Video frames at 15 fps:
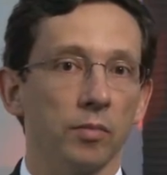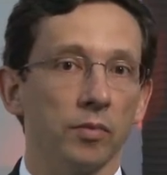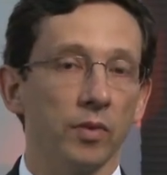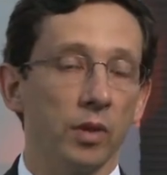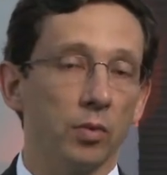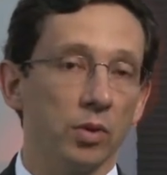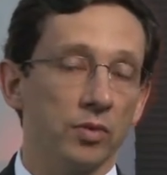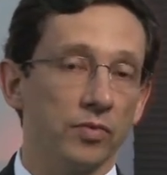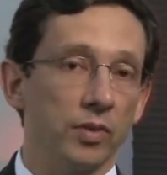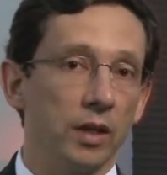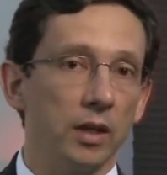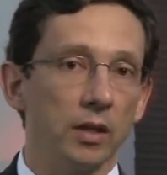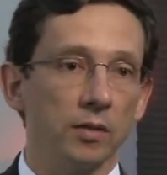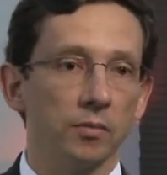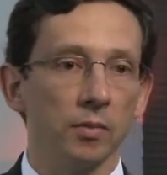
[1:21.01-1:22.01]
It was
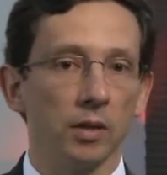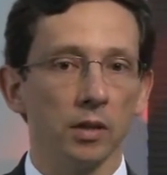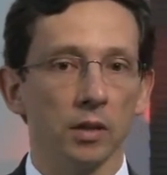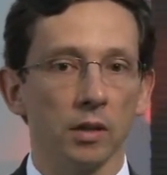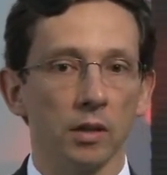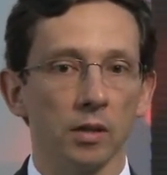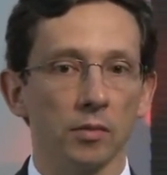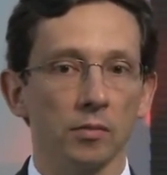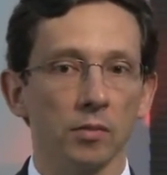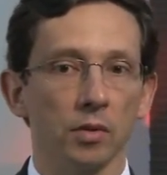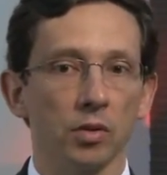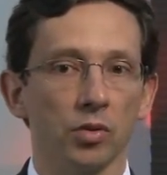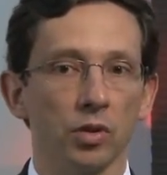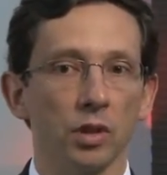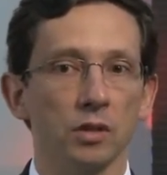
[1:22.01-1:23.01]
very
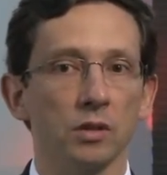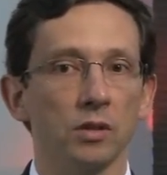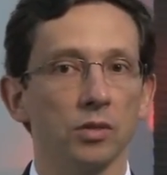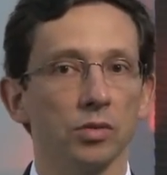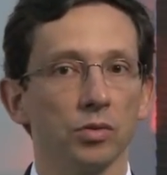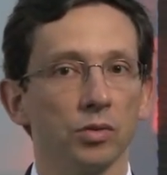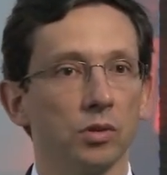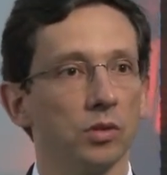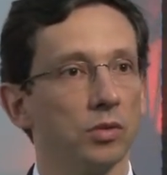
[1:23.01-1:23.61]
oriented to